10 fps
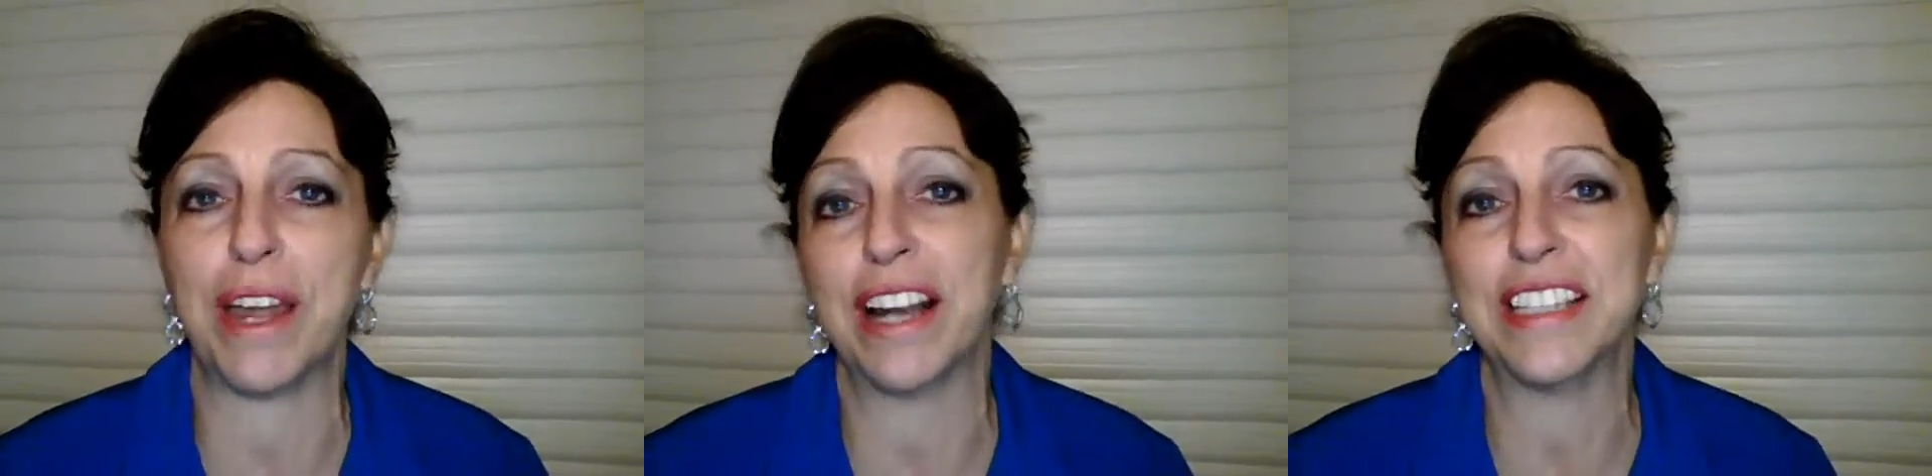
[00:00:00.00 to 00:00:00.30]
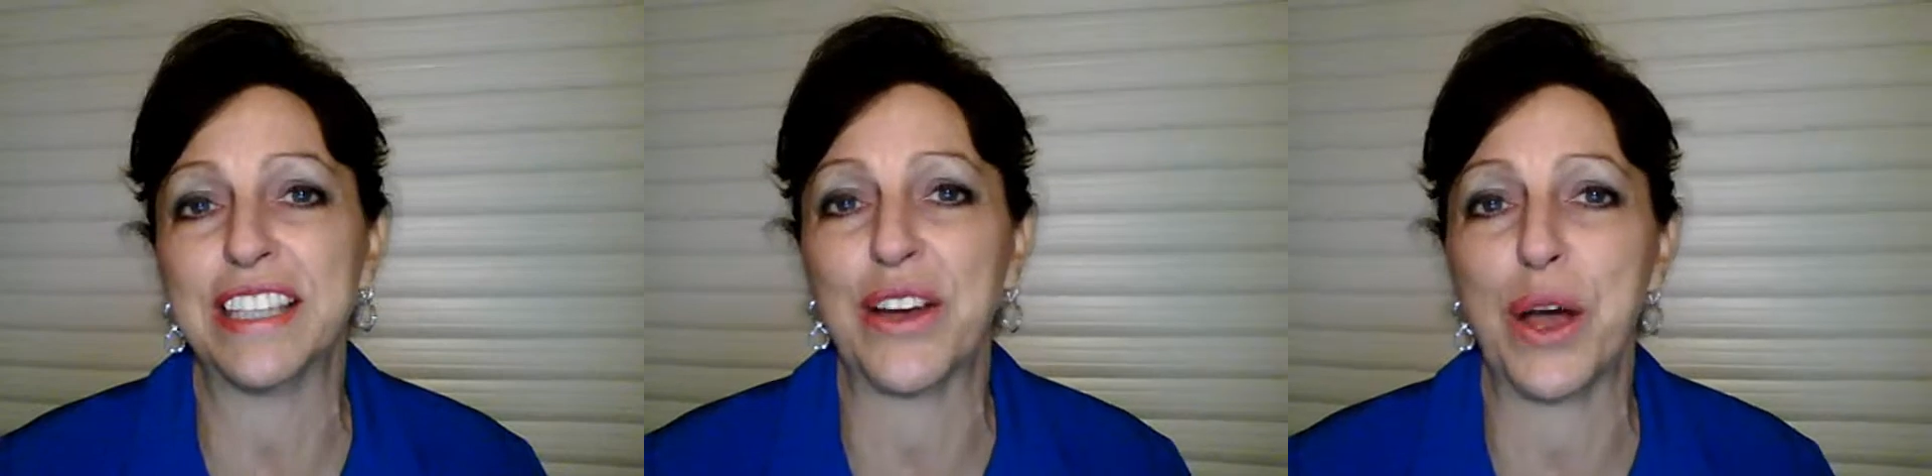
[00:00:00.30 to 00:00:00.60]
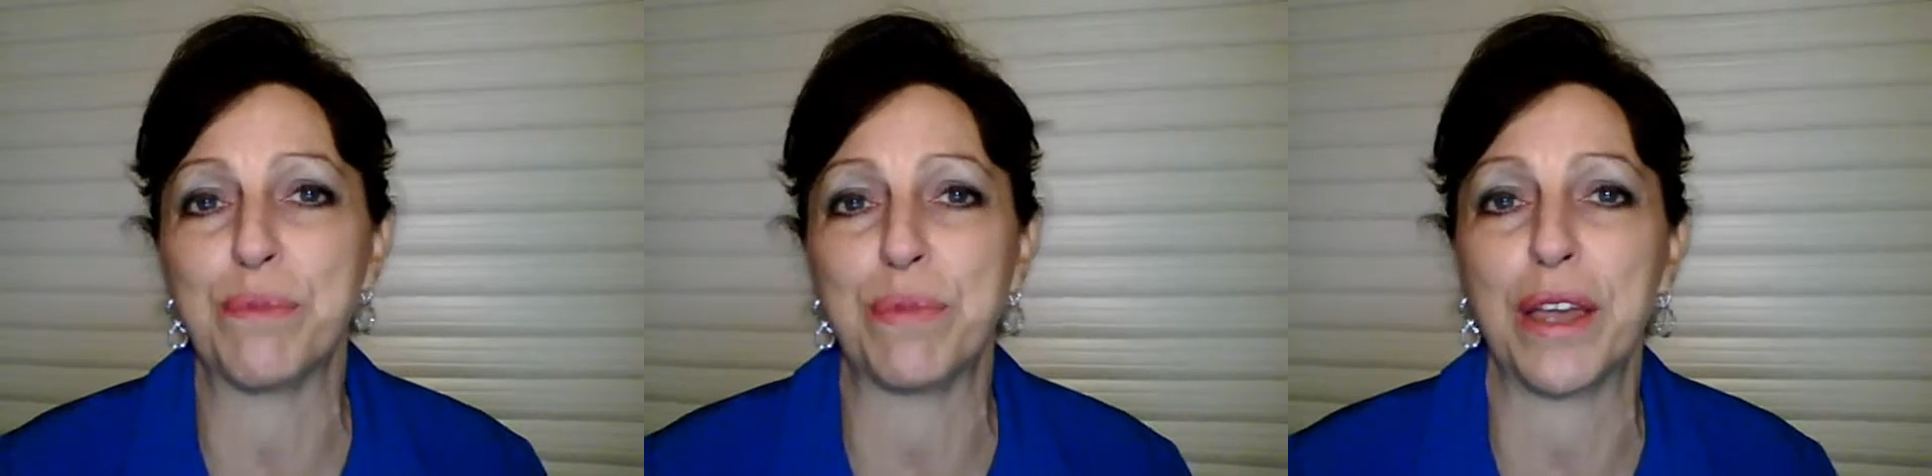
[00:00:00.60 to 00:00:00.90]
and I think
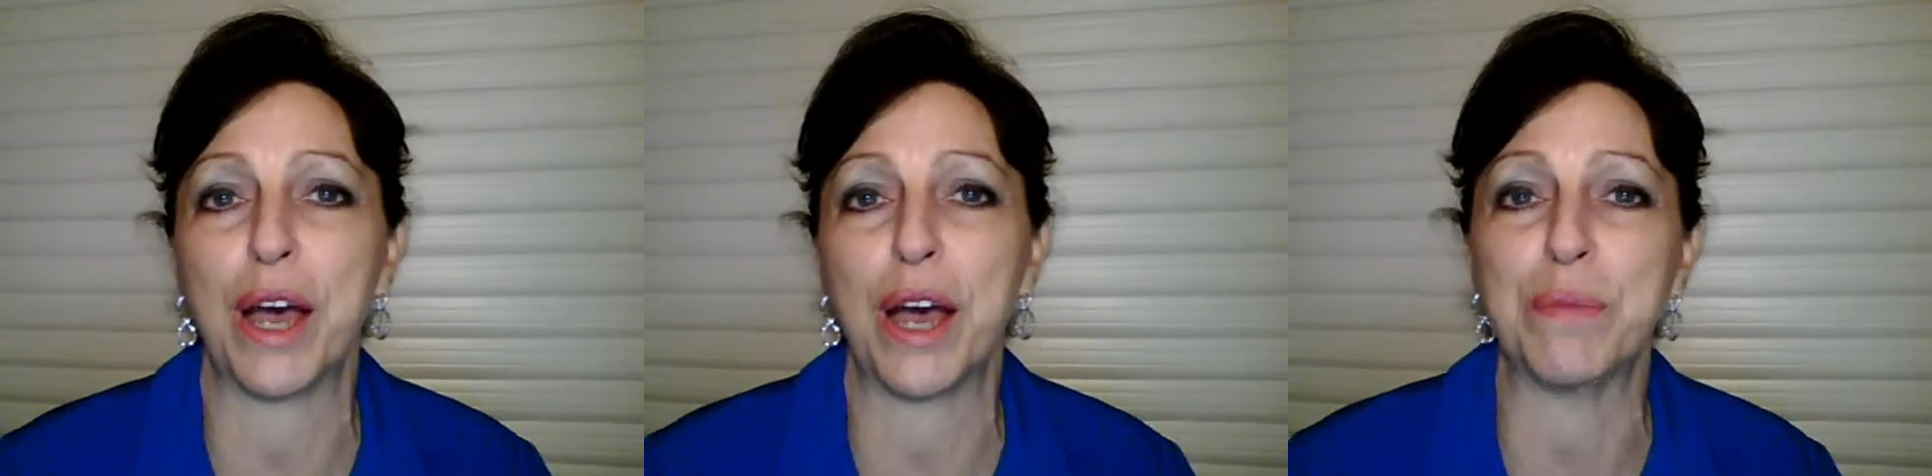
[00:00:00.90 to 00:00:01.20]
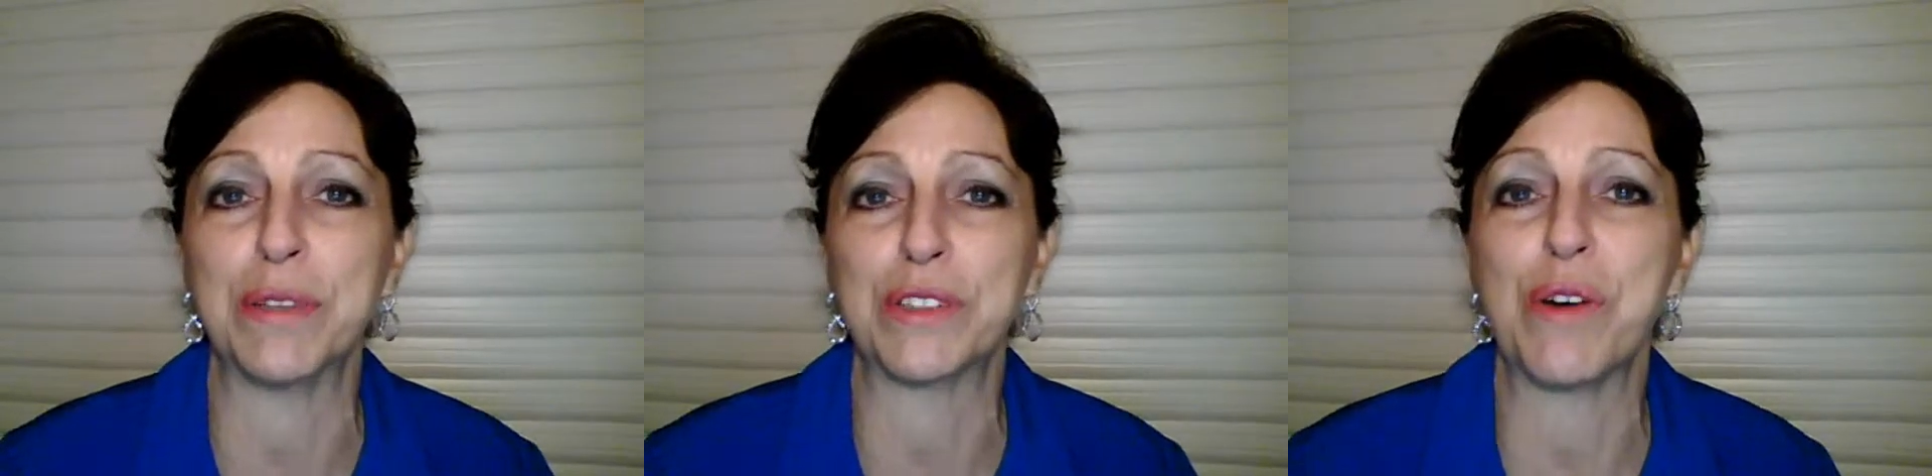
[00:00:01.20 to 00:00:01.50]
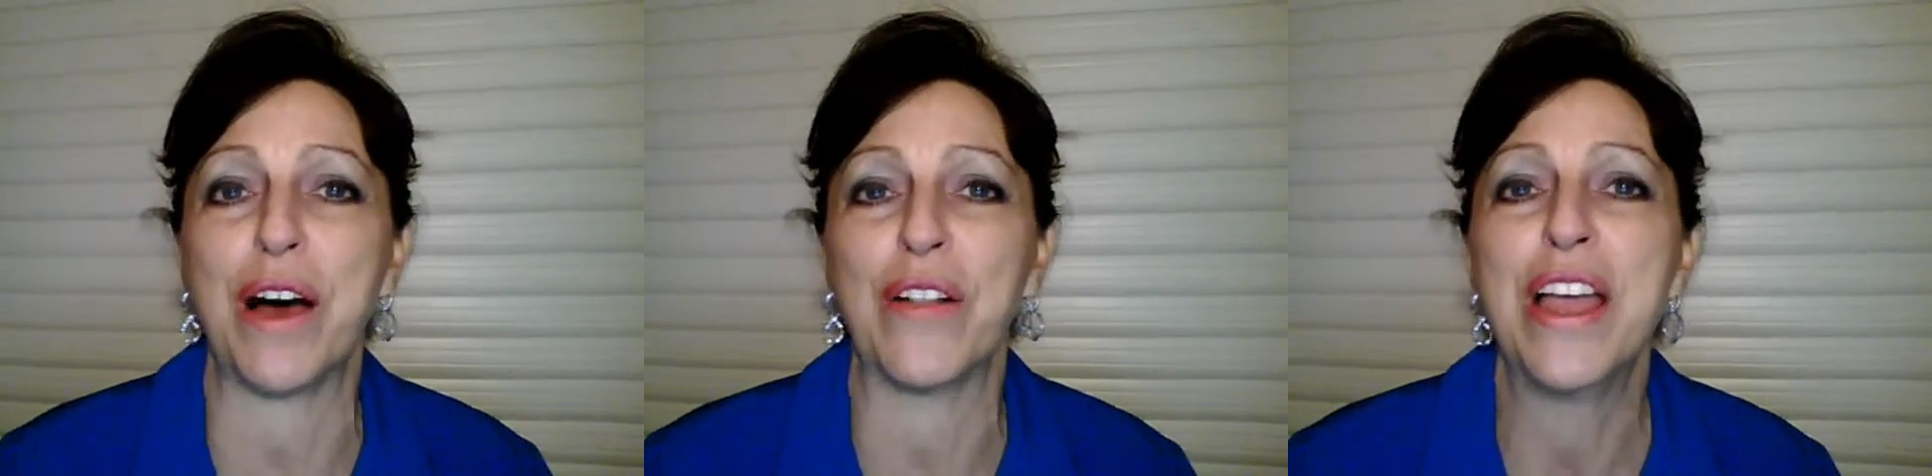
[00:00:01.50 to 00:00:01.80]
they'll help him as
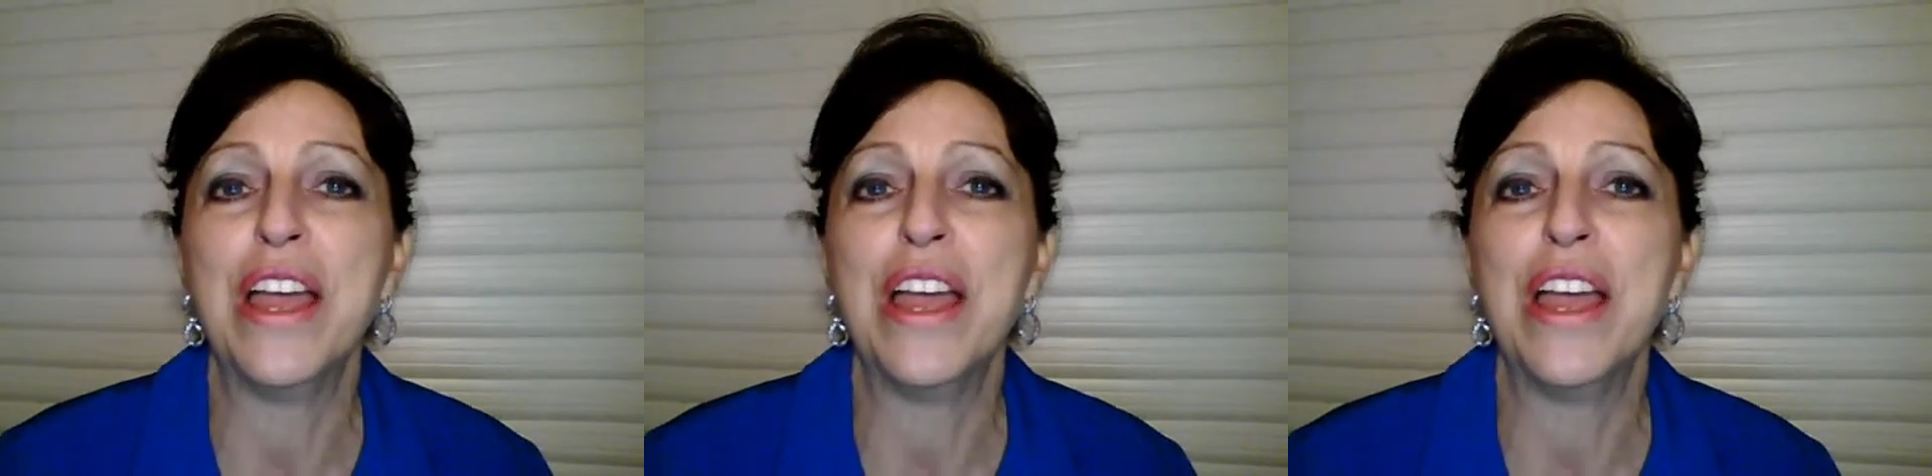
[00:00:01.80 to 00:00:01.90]
well.